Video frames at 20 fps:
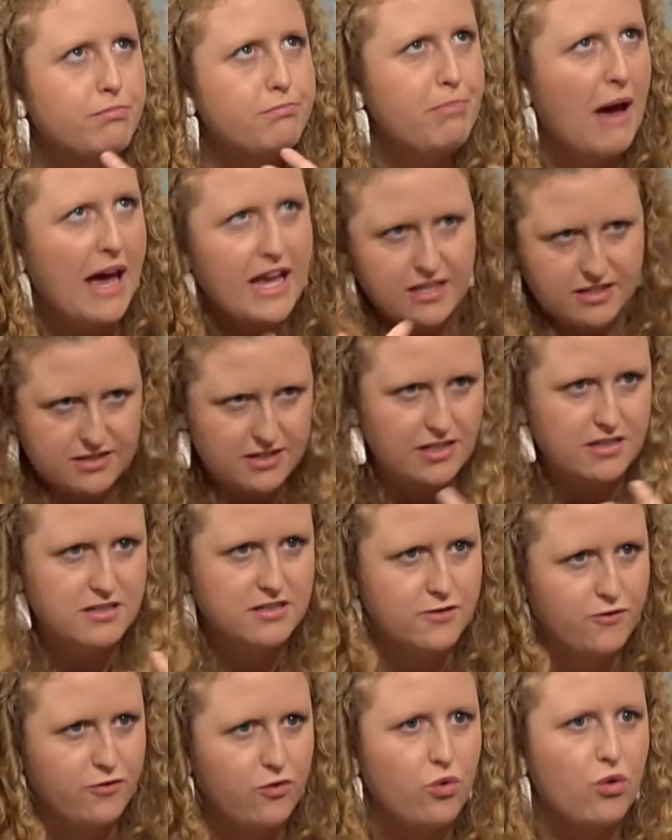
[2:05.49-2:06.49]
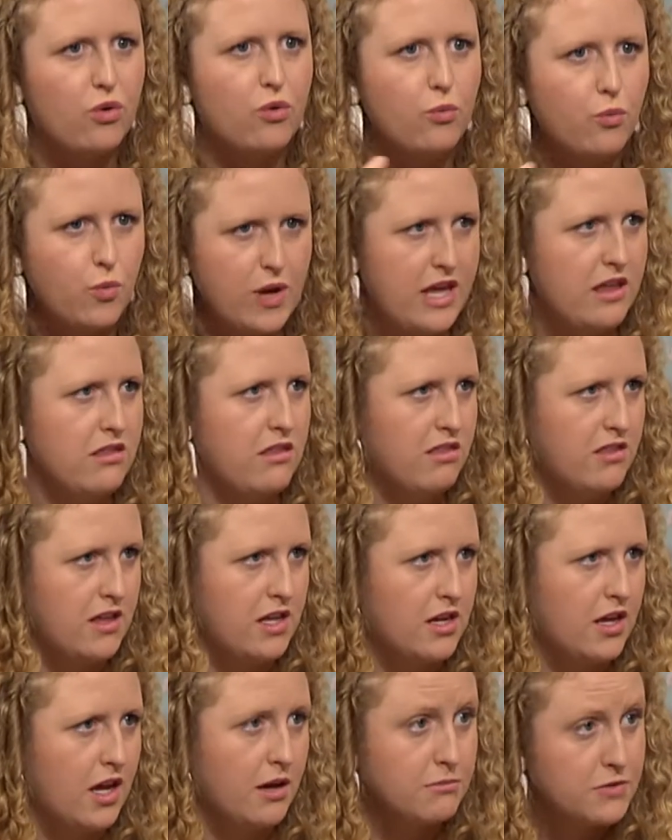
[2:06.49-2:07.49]
basis for where the
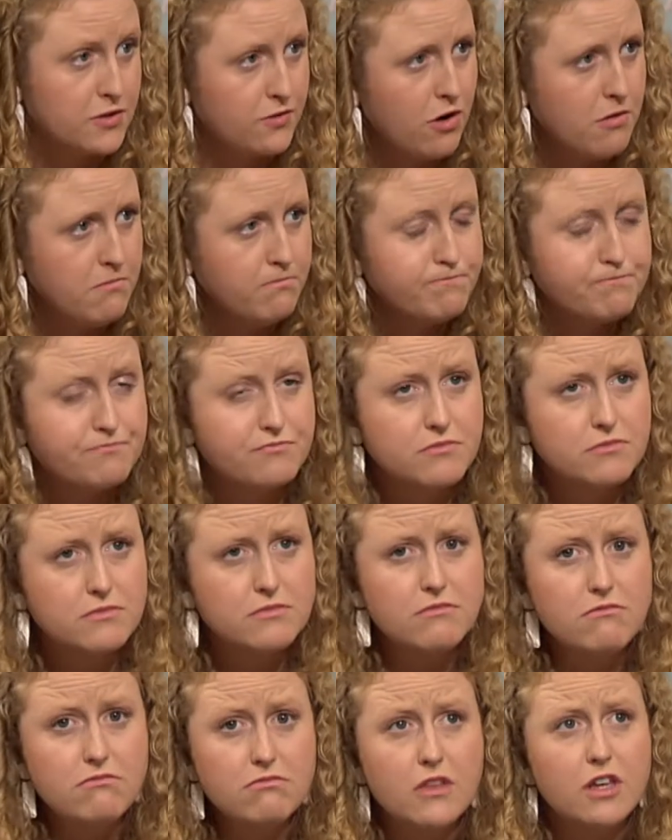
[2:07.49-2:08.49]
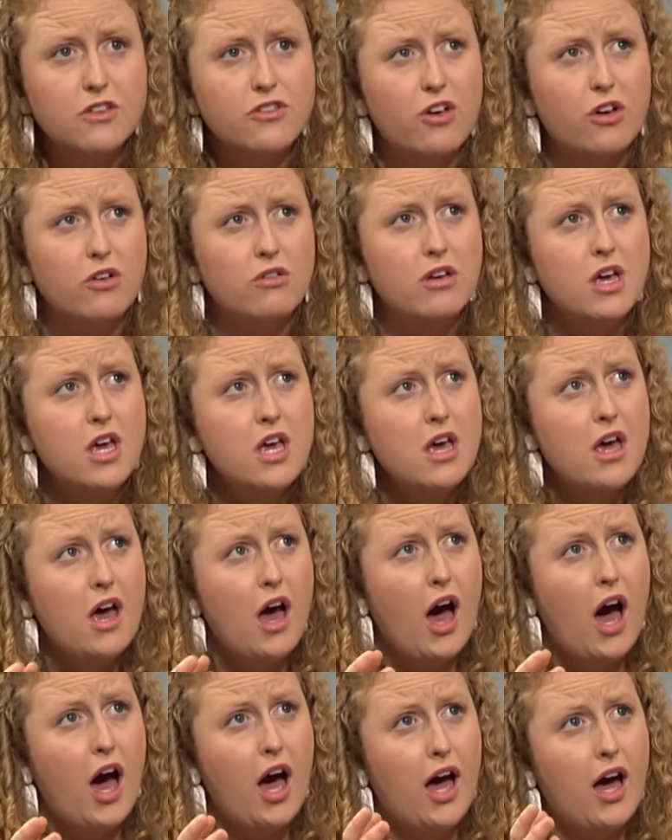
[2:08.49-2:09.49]
theatre comes from. Yeah. So
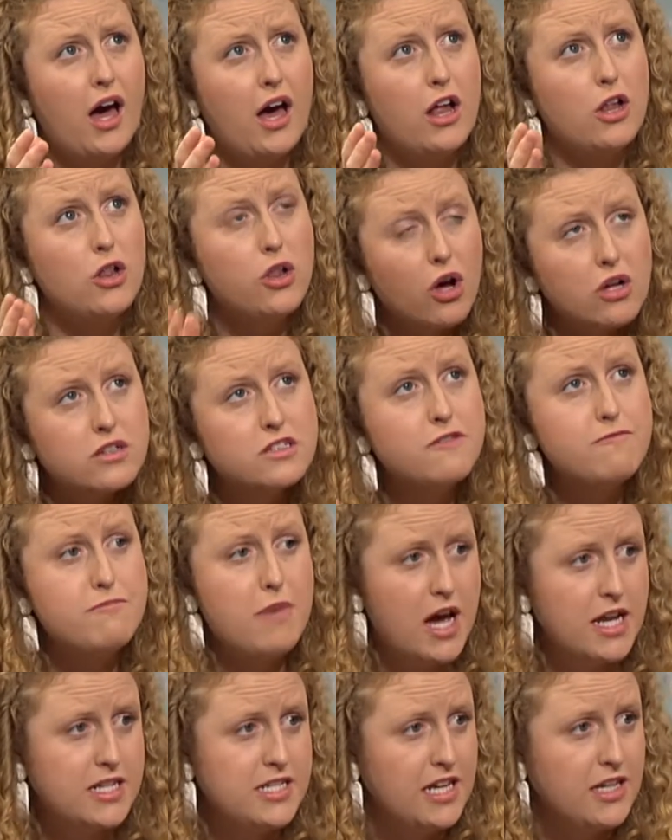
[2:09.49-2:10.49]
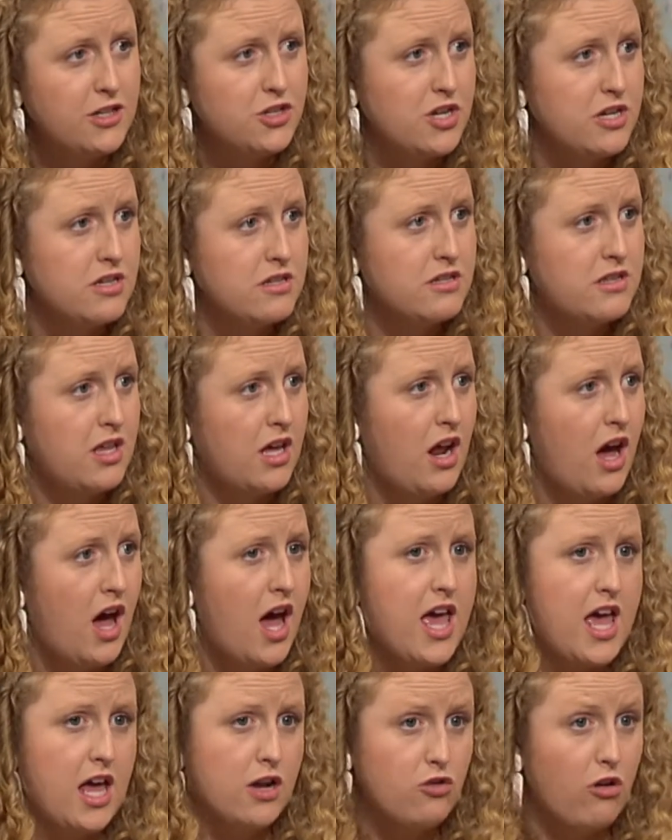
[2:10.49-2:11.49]
uh, lots of my teachers that
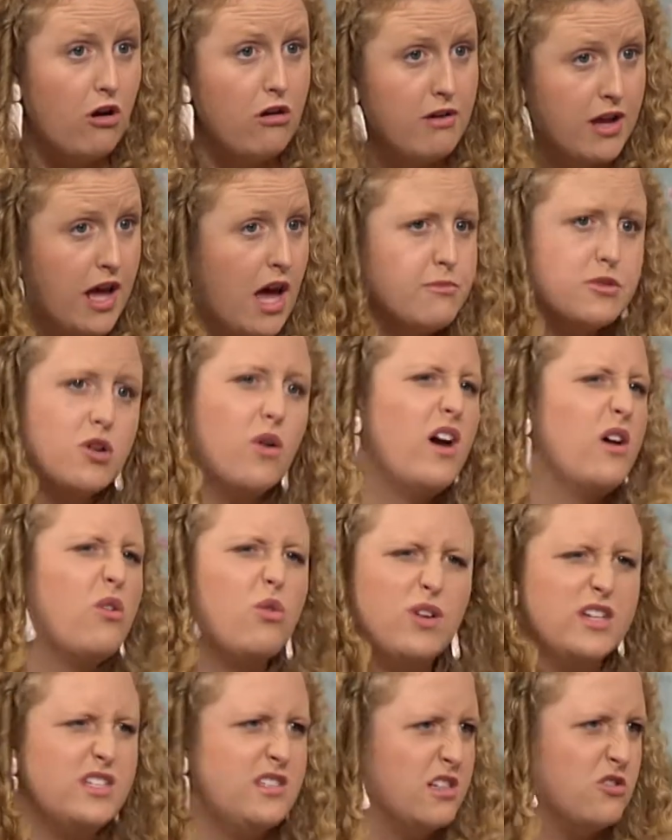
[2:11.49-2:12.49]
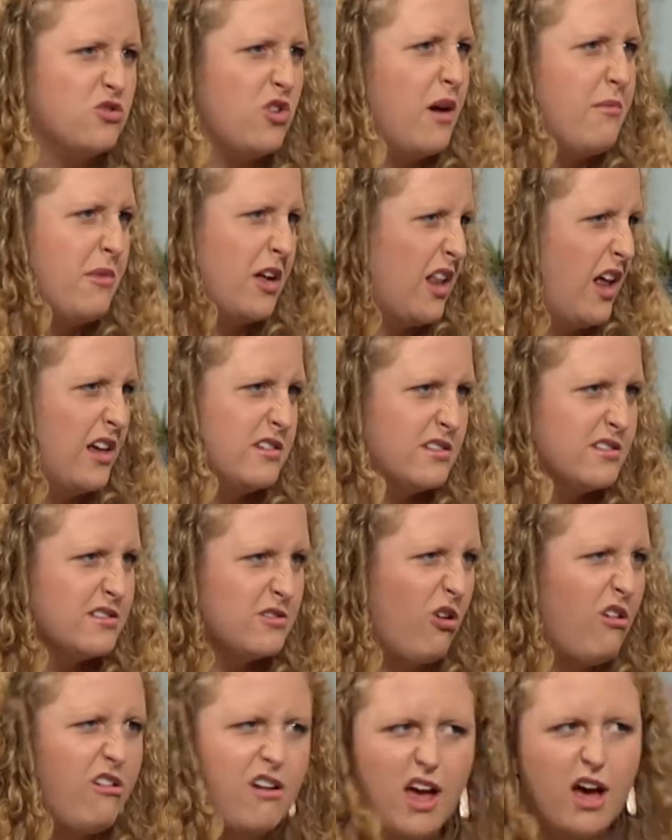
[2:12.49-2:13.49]
I had growing up, so I always did drama classes
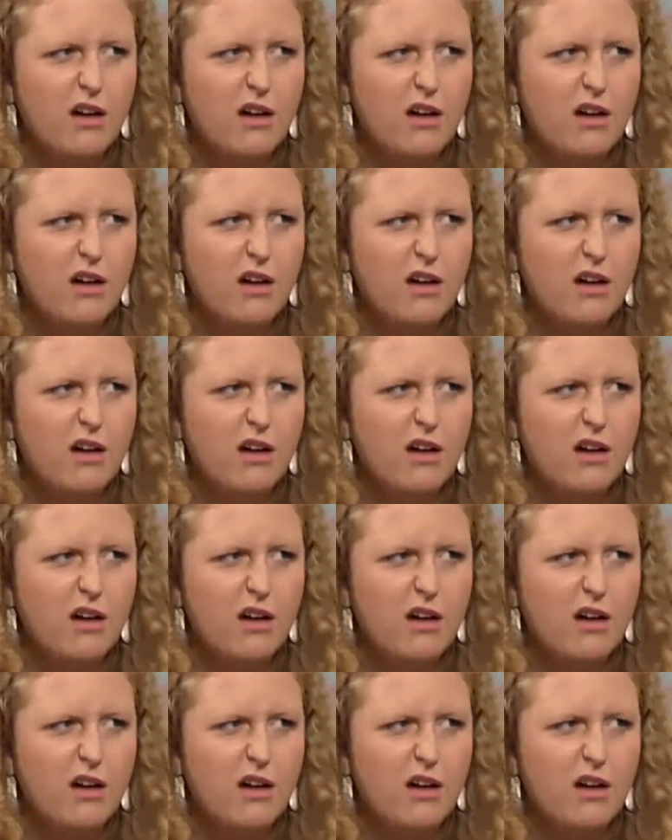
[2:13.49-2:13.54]
growing